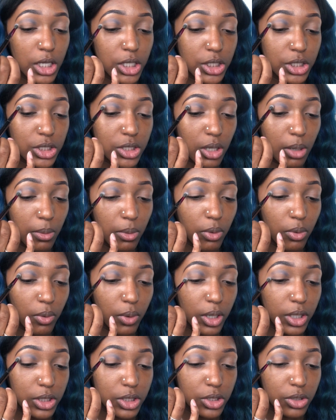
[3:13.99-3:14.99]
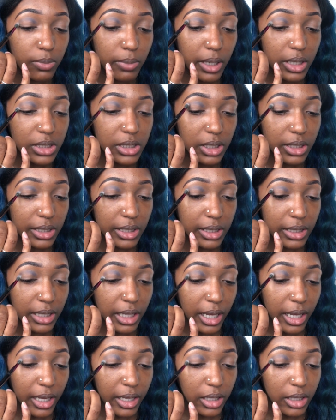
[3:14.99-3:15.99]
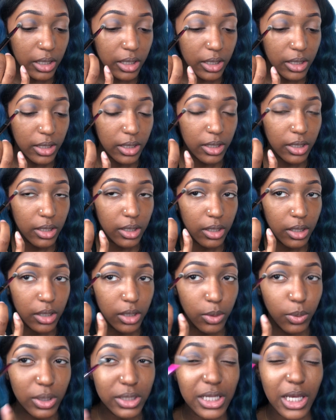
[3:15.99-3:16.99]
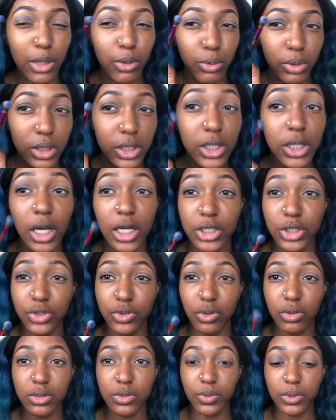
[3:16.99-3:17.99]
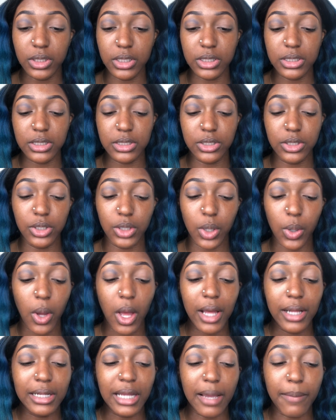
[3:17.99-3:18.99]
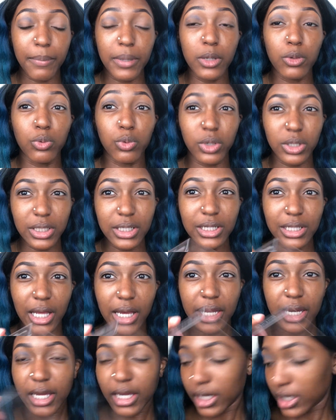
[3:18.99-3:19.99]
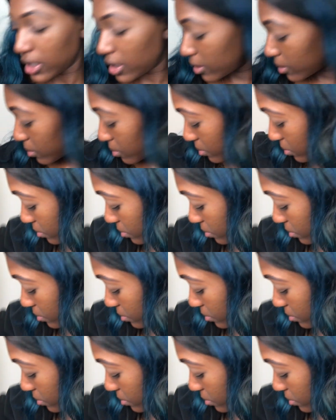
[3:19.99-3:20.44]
So I'm going to basically you want to take really light strokes with this, be really light-handed.